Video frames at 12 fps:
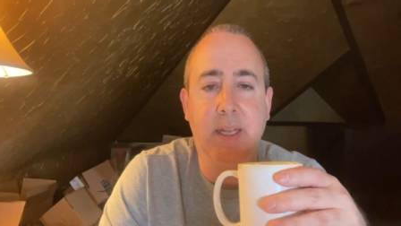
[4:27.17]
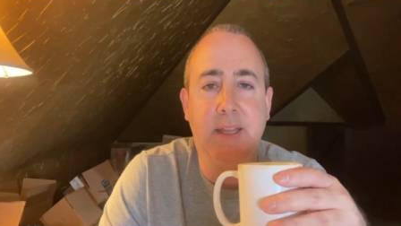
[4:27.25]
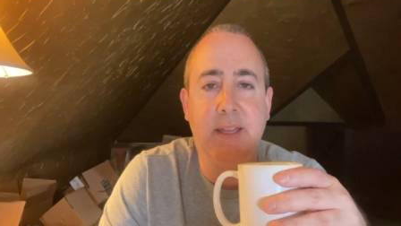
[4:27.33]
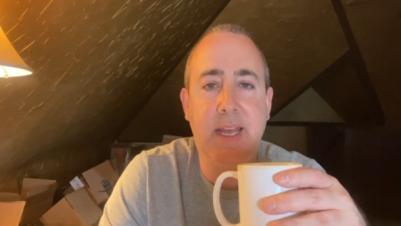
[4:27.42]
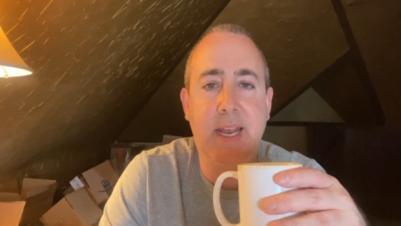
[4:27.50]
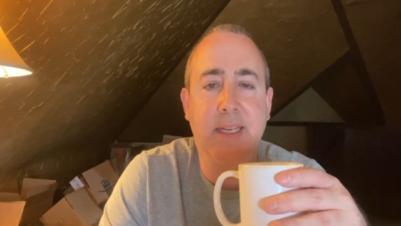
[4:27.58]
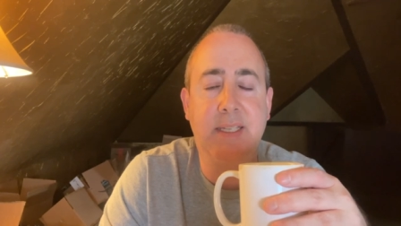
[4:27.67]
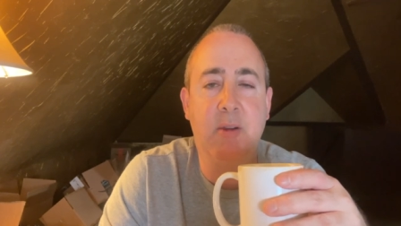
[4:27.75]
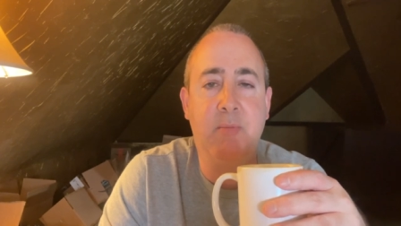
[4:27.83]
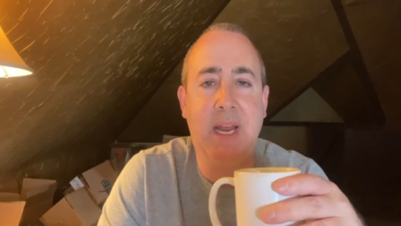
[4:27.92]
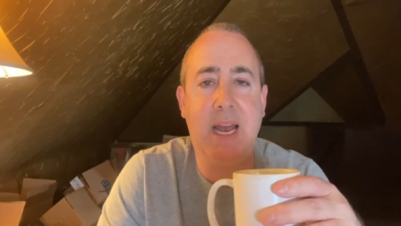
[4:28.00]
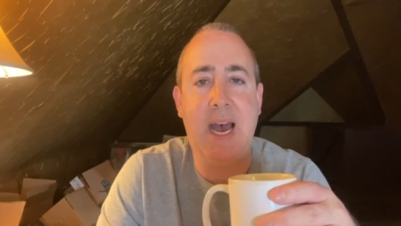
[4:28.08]
things that
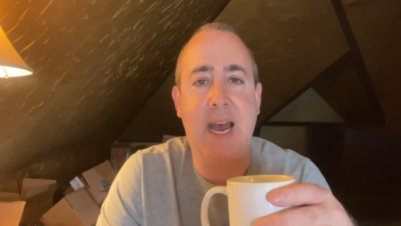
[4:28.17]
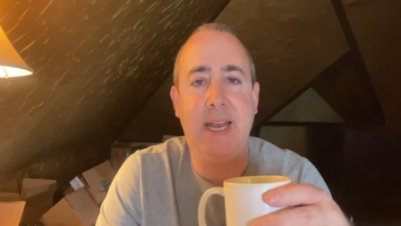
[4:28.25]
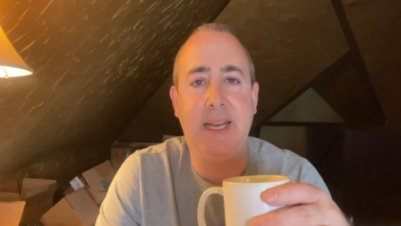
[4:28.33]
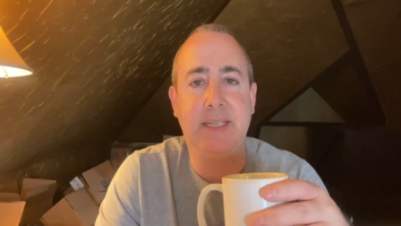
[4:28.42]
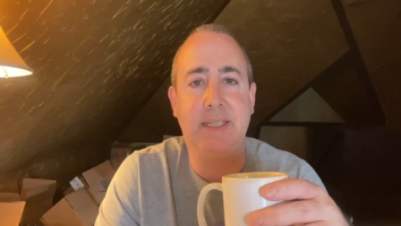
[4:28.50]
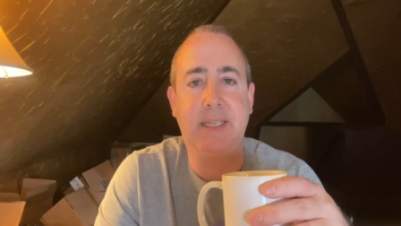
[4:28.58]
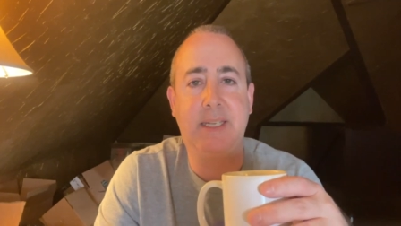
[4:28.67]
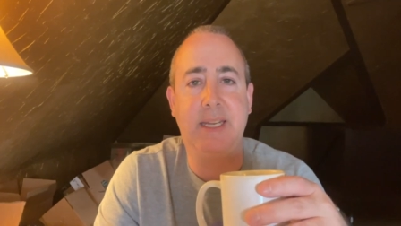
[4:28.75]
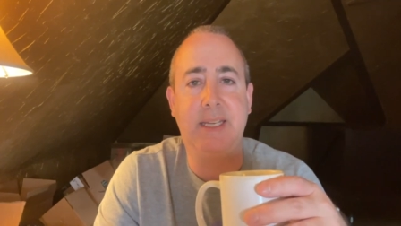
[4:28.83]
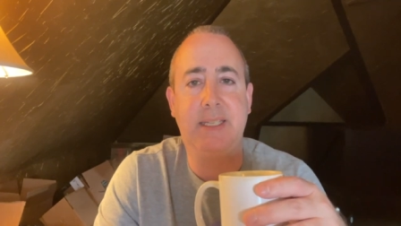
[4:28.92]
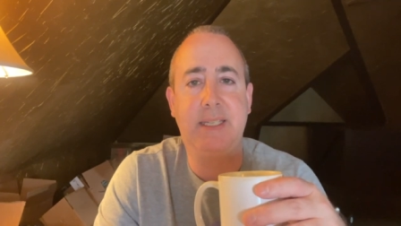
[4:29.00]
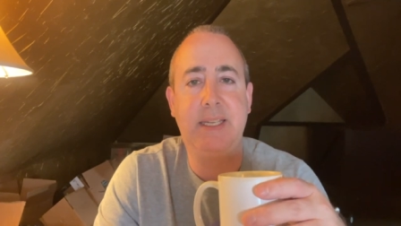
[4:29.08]
my eyes
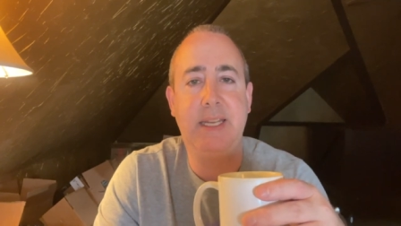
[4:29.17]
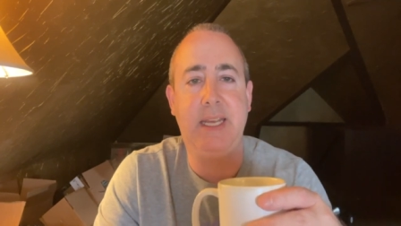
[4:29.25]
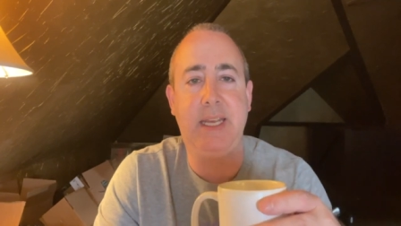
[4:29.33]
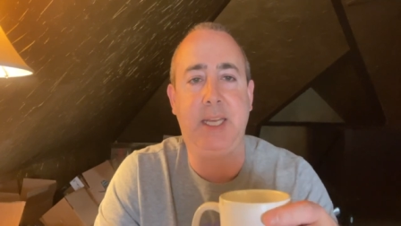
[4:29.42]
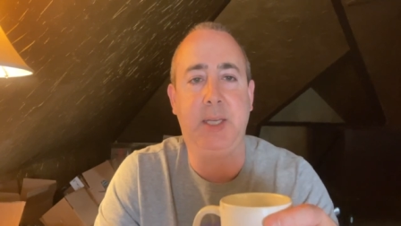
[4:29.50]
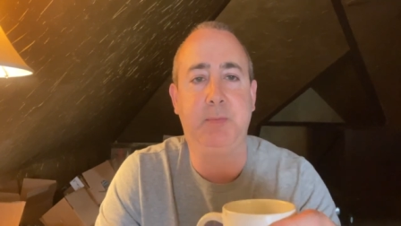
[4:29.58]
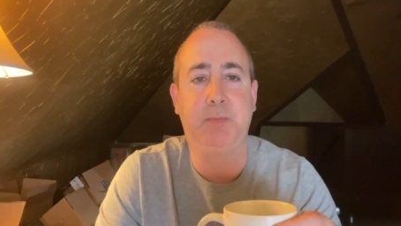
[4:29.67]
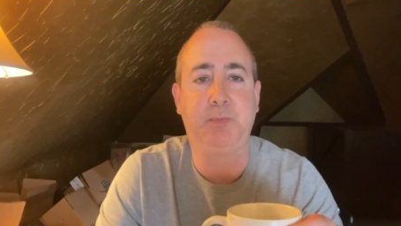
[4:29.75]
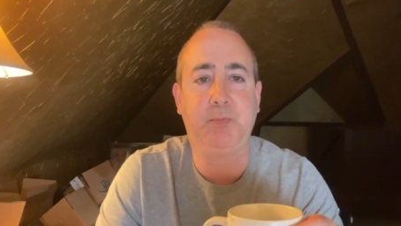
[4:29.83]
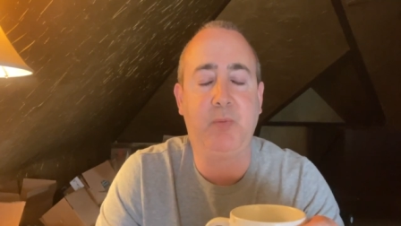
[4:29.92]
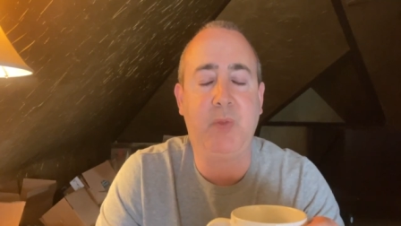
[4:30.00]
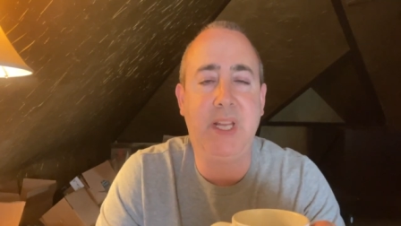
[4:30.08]
can see
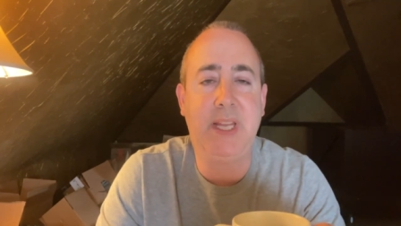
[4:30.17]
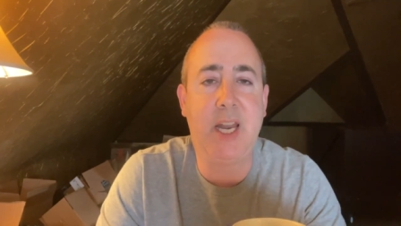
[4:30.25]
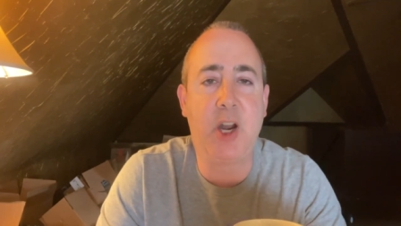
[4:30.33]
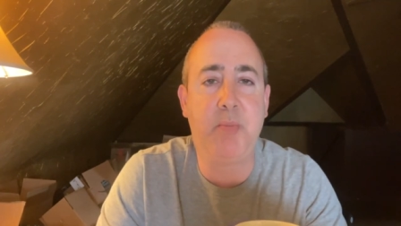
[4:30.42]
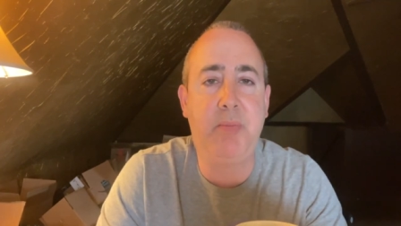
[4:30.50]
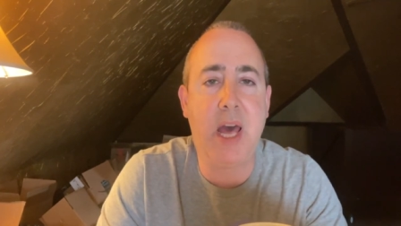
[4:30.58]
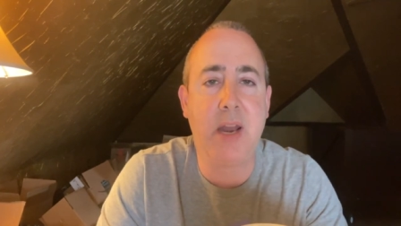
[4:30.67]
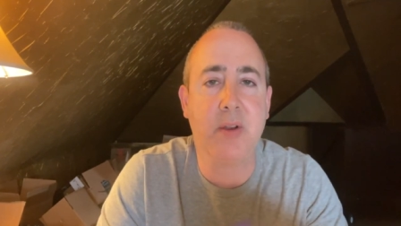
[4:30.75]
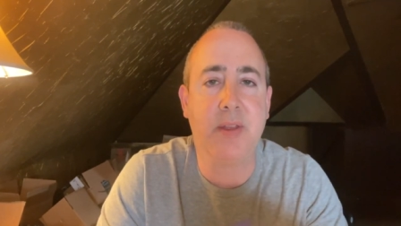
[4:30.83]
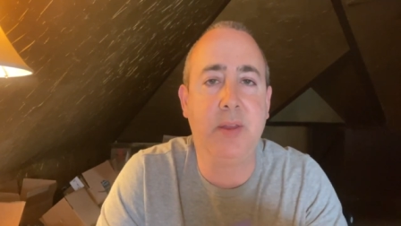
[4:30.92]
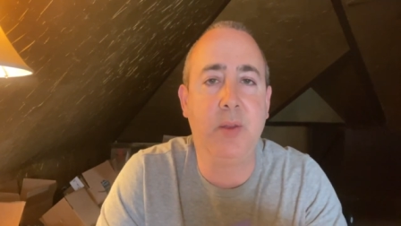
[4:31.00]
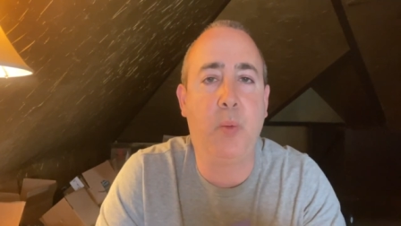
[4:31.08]
that are better
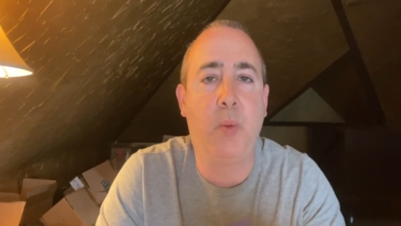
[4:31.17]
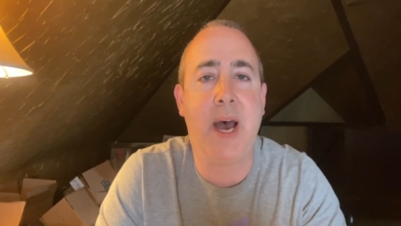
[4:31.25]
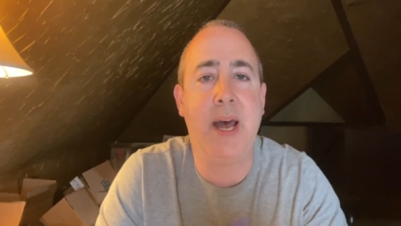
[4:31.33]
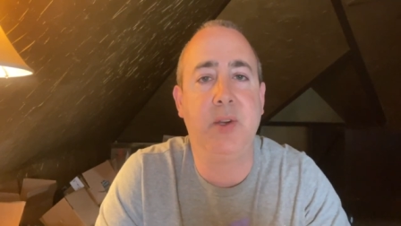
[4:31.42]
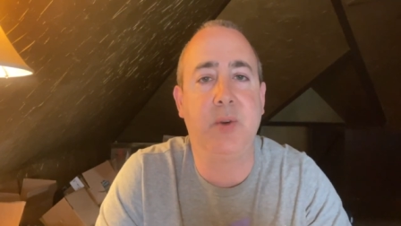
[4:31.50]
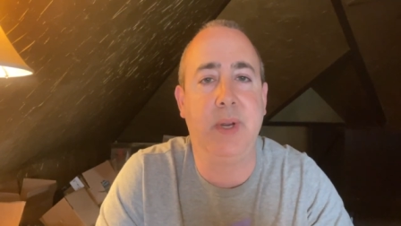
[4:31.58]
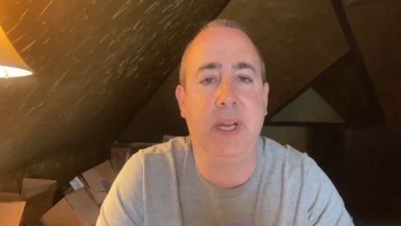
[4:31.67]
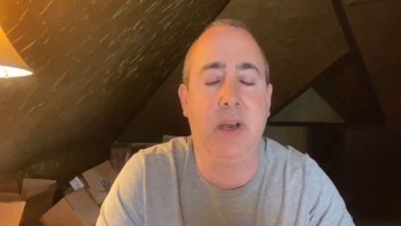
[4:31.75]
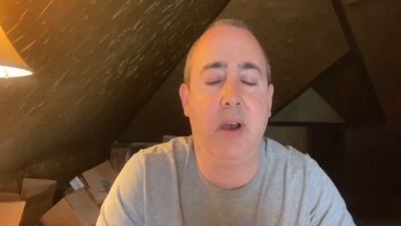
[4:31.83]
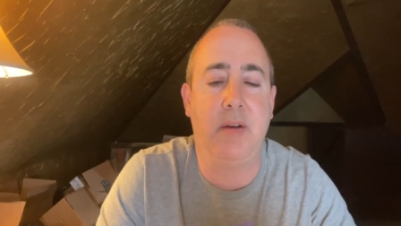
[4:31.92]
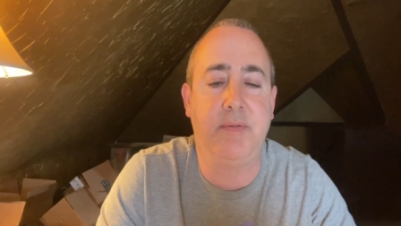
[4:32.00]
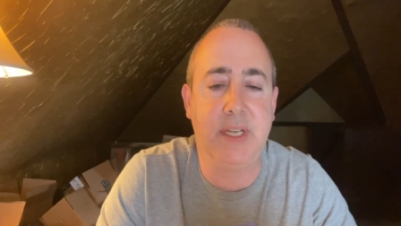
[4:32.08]
than the wandering
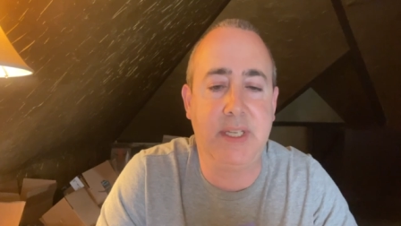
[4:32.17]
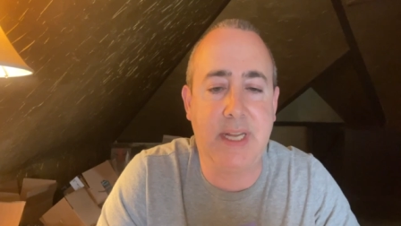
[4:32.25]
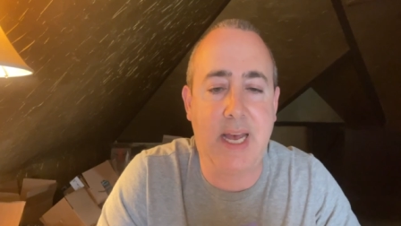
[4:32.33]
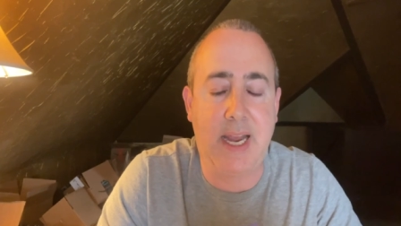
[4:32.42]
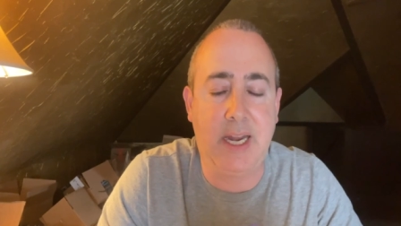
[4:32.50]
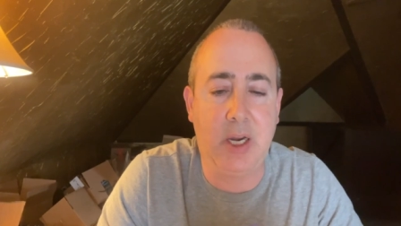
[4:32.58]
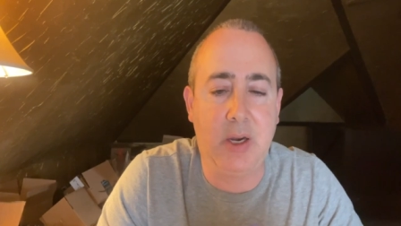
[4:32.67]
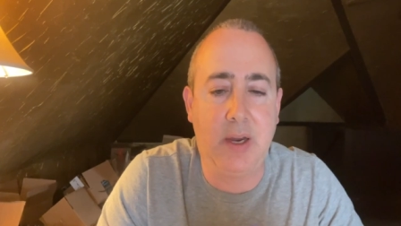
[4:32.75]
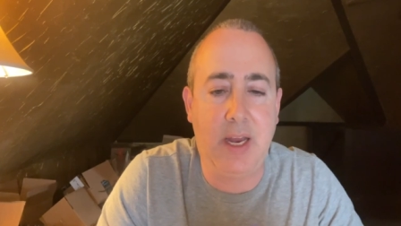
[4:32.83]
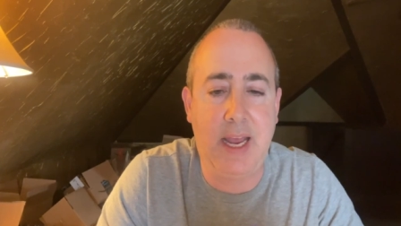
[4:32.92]
of desire.